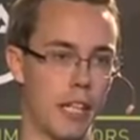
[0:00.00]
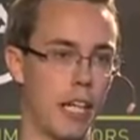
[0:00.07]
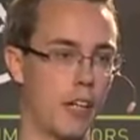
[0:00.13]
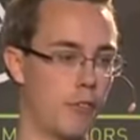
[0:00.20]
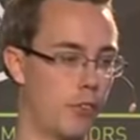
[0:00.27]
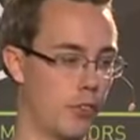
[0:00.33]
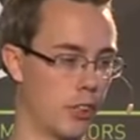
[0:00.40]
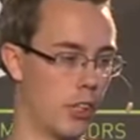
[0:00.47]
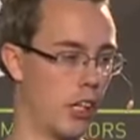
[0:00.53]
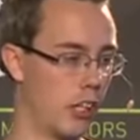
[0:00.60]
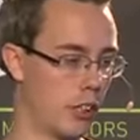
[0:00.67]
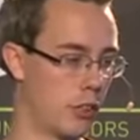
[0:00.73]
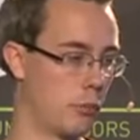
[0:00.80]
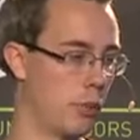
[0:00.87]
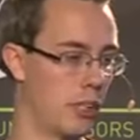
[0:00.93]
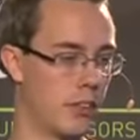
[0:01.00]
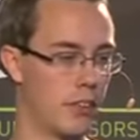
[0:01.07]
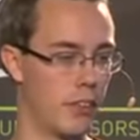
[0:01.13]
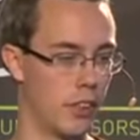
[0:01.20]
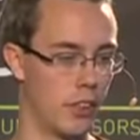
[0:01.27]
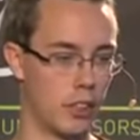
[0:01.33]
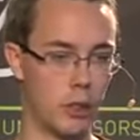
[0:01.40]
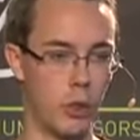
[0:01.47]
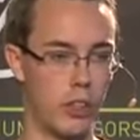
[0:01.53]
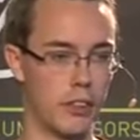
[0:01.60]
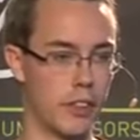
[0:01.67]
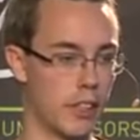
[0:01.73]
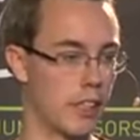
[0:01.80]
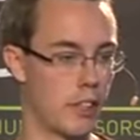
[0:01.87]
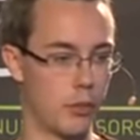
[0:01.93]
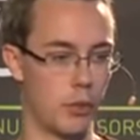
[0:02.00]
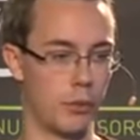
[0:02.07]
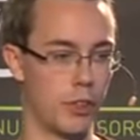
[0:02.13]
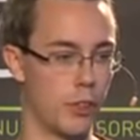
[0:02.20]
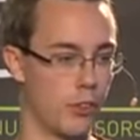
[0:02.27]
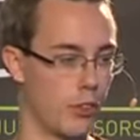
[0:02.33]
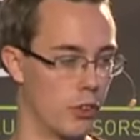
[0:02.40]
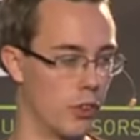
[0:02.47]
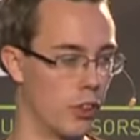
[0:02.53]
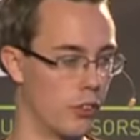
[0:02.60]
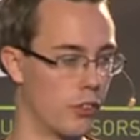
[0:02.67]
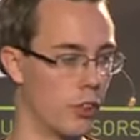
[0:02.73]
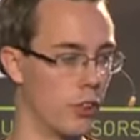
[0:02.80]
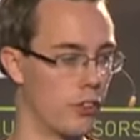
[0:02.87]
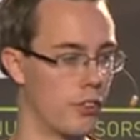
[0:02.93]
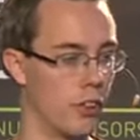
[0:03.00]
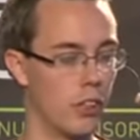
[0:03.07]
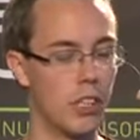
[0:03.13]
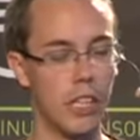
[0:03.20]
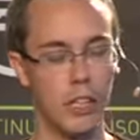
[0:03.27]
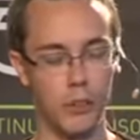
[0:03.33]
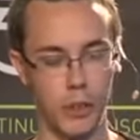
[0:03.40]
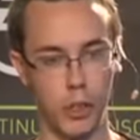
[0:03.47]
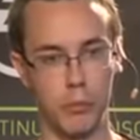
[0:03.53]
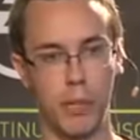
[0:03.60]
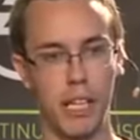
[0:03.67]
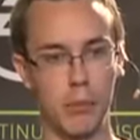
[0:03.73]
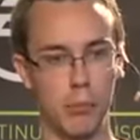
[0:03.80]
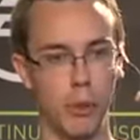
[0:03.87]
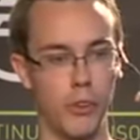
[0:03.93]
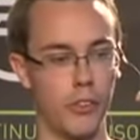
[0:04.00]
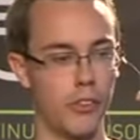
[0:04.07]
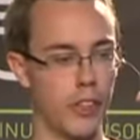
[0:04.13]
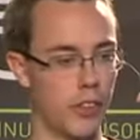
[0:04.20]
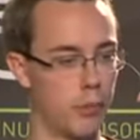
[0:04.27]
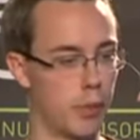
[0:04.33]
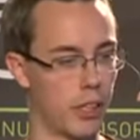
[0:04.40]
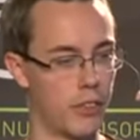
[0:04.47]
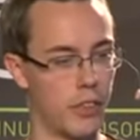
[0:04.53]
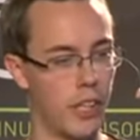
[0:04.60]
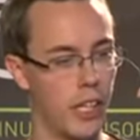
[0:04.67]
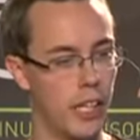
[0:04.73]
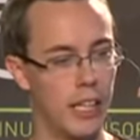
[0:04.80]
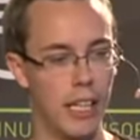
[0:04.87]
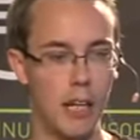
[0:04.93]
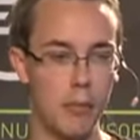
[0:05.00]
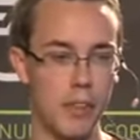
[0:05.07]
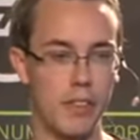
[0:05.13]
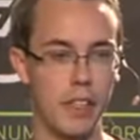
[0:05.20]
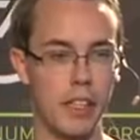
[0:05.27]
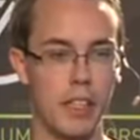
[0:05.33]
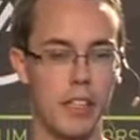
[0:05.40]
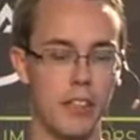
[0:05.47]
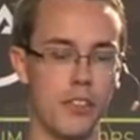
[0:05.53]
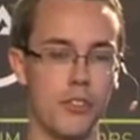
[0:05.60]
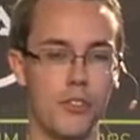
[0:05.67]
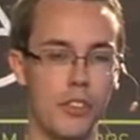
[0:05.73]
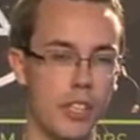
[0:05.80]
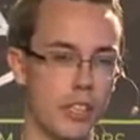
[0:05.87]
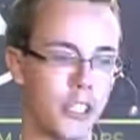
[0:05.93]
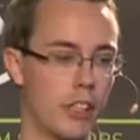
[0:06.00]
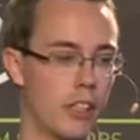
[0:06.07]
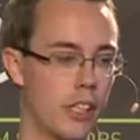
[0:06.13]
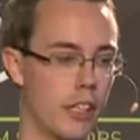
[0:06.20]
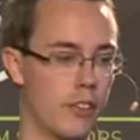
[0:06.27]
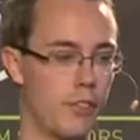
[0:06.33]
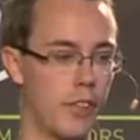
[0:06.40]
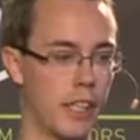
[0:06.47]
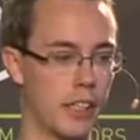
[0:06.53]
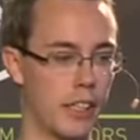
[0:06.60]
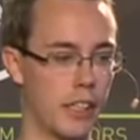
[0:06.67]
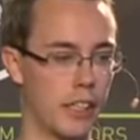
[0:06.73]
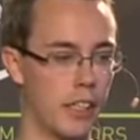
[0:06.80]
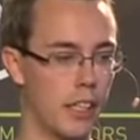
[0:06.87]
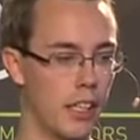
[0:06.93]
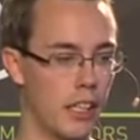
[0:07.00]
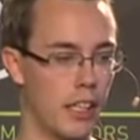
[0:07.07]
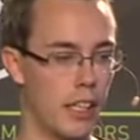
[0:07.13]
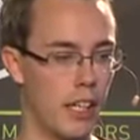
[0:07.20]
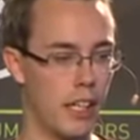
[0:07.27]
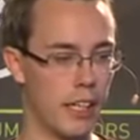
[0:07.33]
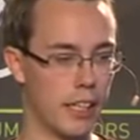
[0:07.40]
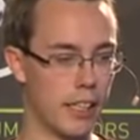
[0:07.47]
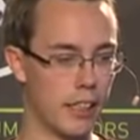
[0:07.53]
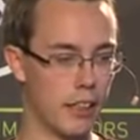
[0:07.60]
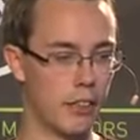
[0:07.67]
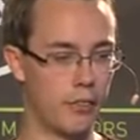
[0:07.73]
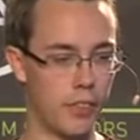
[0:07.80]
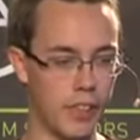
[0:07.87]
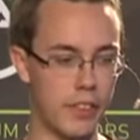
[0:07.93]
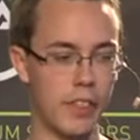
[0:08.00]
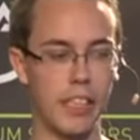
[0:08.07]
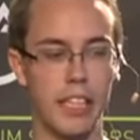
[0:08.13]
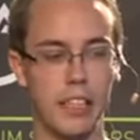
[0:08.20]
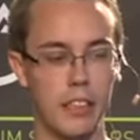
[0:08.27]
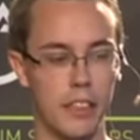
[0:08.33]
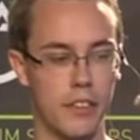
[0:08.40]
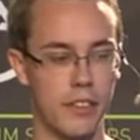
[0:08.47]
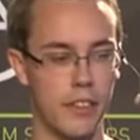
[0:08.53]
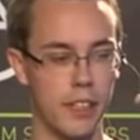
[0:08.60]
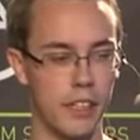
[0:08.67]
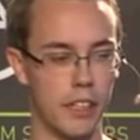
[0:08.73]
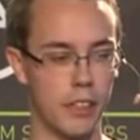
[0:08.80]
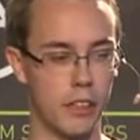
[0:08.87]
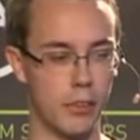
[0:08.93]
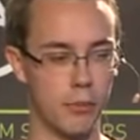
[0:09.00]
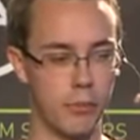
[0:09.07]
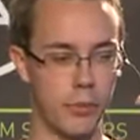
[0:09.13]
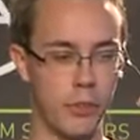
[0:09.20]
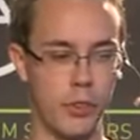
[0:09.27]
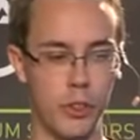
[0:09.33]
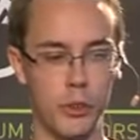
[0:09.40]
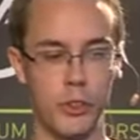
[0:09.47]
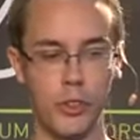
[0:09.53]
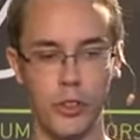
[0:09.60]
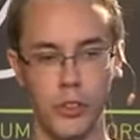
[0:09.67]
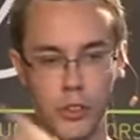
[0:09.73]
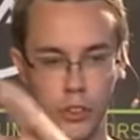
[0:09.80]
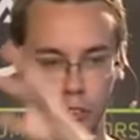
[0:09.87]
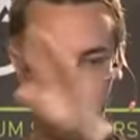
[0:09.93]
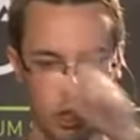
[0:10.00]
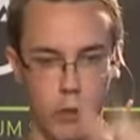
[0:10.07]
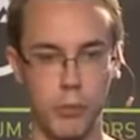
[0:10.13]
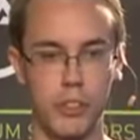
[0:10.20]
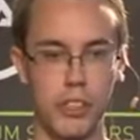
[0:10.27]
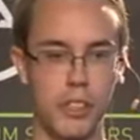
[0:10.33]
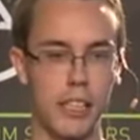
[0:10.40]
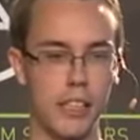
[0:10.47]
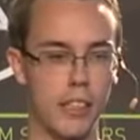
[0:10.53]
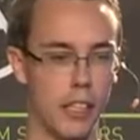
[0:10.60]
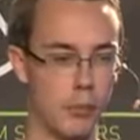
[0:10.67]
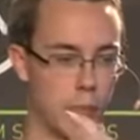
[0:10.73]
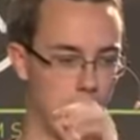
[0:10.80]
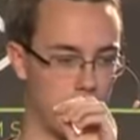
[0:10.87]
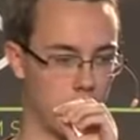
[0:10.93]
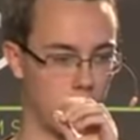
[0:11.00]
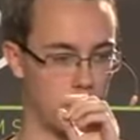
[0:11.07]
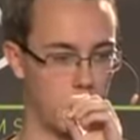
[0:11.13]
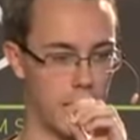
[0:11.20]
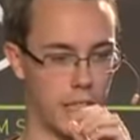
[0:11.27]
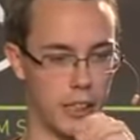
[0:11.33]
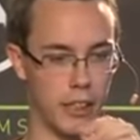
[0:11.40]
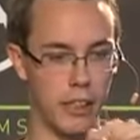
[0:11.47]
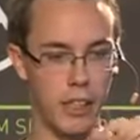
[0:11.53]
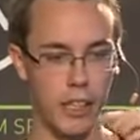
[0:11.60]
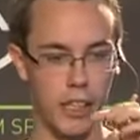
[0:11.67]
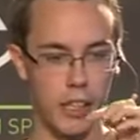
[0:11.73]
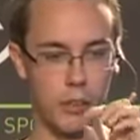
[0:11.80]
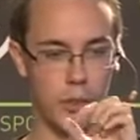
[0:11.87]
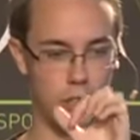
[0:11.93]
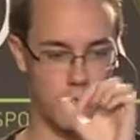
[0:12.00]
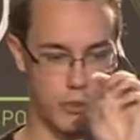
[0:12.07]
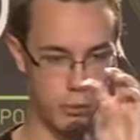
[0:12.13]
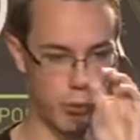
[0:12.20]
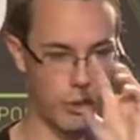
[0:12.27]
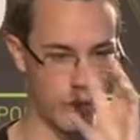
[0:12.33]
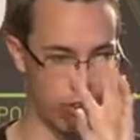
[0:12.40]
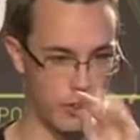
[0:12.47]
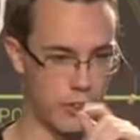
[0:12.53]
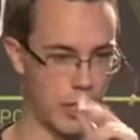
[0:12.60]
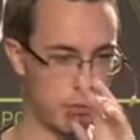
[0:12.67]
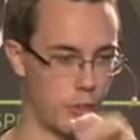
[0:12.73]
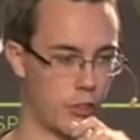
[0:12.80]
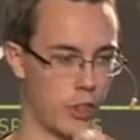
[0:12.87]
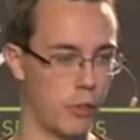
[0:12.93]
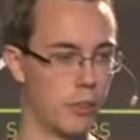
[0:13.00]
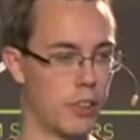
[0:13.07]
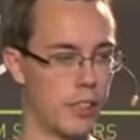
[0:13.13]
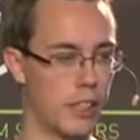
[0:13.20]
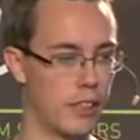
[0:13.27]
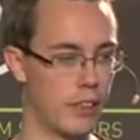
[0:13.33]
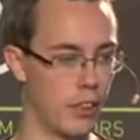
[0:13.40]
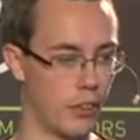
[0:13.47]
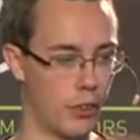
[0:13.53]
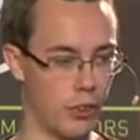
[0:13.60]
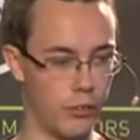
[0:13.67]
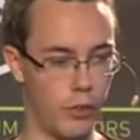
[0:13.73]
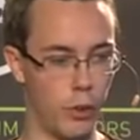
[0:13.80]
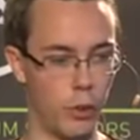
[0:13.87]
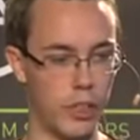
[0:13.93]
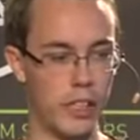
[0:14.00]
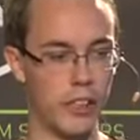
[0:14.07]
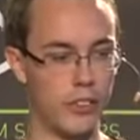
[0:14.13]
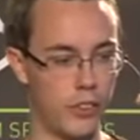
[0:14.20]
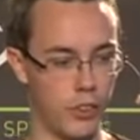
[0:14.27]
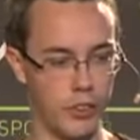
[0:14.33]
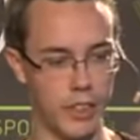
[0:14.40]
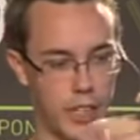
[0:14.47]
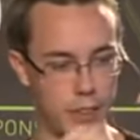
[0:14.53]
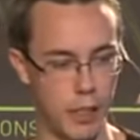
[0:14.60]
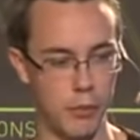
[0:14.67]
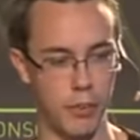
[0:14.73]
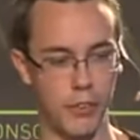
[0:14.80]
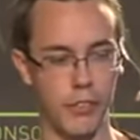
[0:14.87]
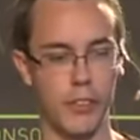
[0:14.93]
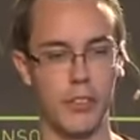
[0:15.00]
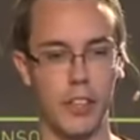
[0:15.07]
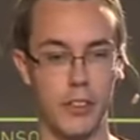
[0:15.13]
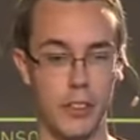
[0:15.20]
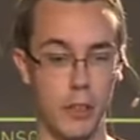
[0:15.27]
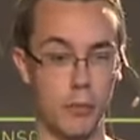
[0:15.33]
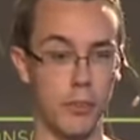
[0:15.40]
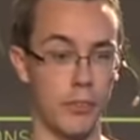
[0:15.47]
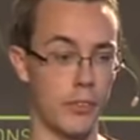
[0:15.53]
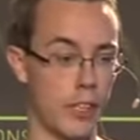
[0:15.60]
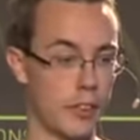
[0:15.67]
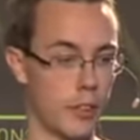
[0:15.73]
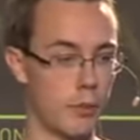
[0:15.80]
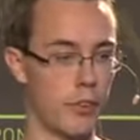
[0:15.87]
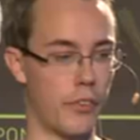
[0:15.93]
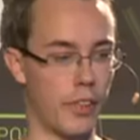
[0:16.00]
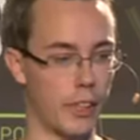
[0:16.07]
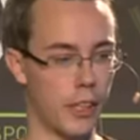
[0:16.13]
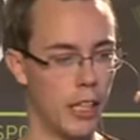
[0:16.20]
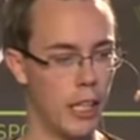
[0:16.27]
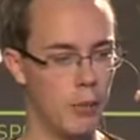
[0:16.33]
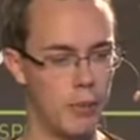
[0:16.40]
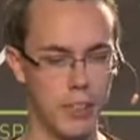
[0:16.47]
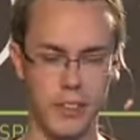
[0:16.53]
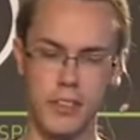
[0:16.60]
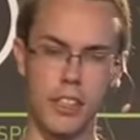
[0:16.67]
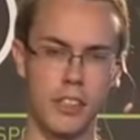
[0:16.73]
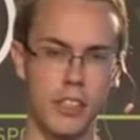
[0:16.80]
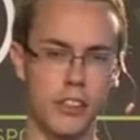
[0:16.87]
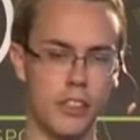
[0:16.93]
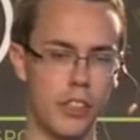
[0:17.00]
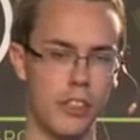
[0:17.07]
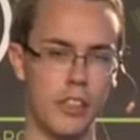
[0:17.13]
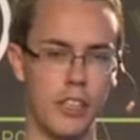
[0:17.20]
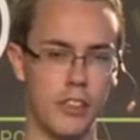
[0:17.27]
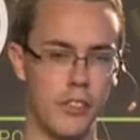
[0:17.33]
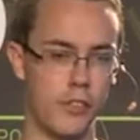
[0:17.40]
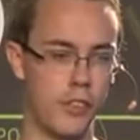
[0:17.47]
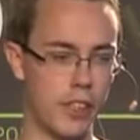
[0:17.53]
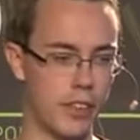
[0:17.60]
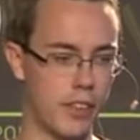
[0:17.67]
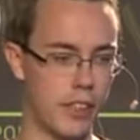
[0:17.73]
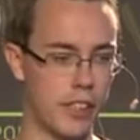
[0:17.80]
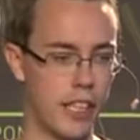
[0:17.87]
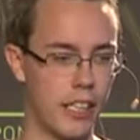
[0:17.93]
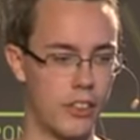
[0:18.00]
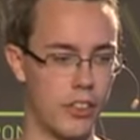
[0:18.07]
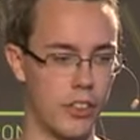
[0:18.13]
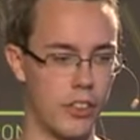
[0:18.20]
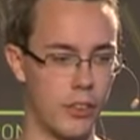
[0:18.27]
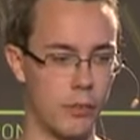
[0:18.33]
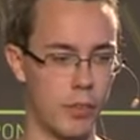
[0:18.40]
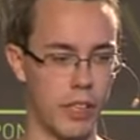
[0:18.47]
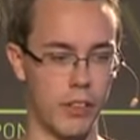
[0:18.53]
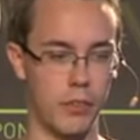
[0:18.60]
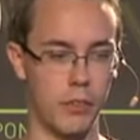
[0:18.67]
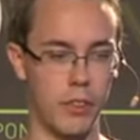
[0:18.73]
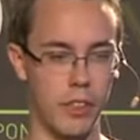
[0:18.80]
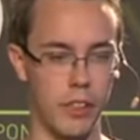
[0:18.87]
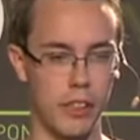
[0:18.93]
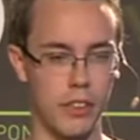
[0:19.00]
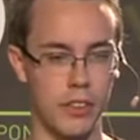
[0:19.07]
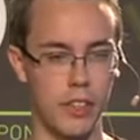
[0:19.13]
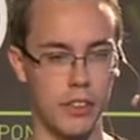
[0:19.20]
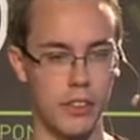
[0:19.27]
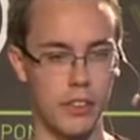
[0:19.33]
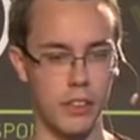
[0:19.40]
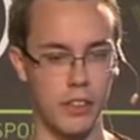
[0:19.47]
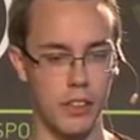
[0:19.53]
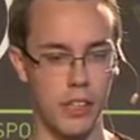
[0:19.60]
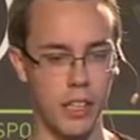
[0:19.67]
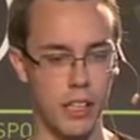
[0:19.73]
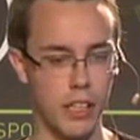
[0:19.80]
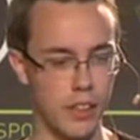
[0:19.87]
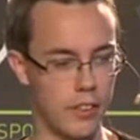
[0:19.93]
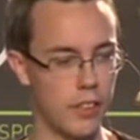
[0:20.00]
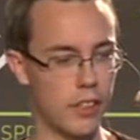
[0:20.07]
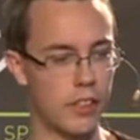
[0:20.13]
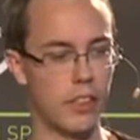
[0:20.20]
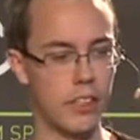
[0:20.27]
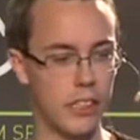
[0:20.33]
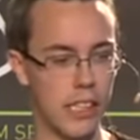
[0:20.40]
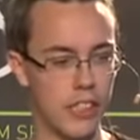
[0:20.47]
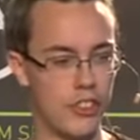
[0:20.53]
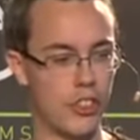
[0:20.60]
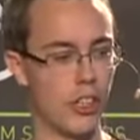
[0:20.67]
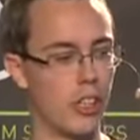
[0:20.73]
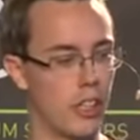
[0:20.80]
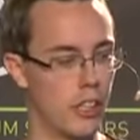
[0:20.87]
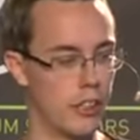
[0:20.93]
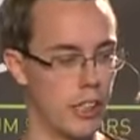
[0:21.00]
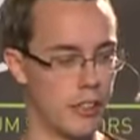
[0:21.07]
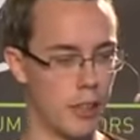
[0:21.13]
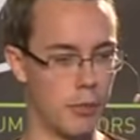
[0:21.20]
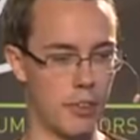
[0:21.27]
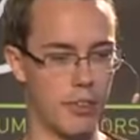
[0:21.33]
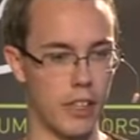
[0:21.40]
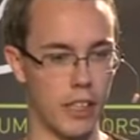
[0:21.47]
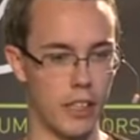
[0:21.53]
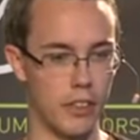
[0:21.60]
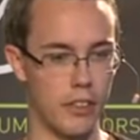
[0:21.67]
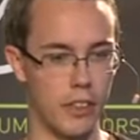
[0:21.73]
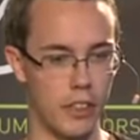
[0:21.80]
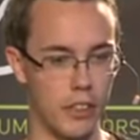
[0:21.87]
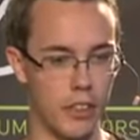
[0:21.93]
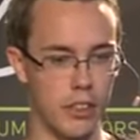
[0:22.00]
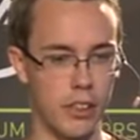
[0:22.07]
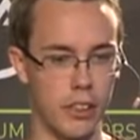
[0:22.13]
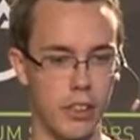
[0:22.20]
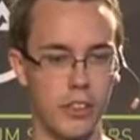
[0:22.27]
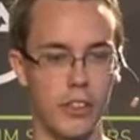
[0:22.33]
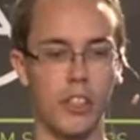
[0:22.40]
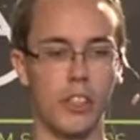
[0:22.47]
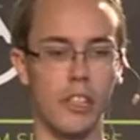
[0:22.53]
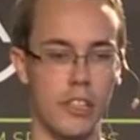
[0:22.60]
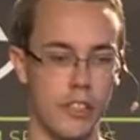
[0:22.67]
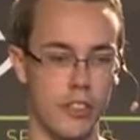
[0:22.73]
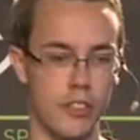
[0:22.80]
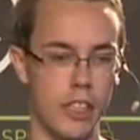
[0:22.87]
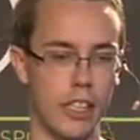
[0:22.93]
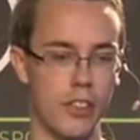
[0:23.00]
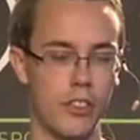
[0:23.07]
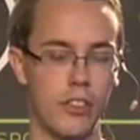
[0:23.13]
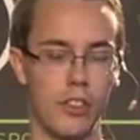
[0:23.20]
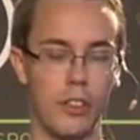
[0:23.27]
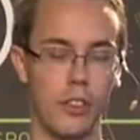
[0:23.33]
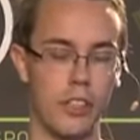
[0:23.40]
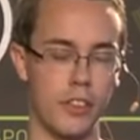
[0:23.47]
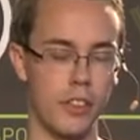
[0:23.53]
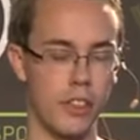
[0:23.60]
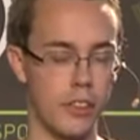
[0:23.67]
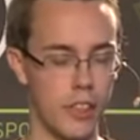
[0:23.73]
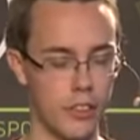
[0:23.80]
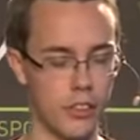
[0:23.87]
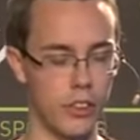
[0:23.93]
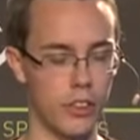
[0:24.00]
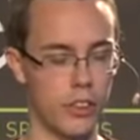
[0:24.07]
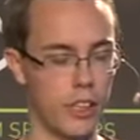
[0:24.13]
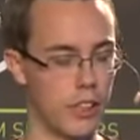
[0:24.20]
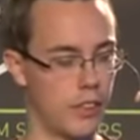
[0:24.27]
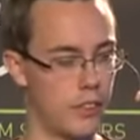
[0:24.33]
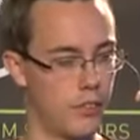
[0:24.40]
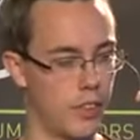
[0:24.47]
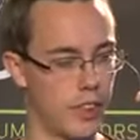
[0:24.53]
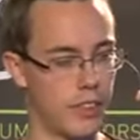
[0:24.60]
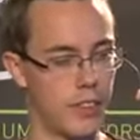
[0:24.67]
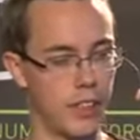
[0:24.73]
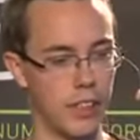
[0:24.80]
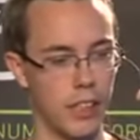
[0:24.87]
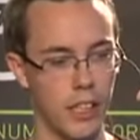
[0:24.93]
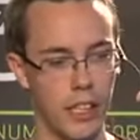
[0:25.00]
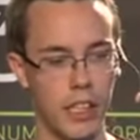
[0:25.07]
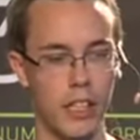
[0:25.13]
time for the ultimate quality, and that's what we use for Ultra also. We combine both of these because MSA is really good at finding fixing aliasing due to geometry detail being well, small type of geometry details or foliage or that type of thing. But it's not that good at fixing edges because it's not done in HDR, that MSA. It's done in an earlier stage, so it's not as good at fixing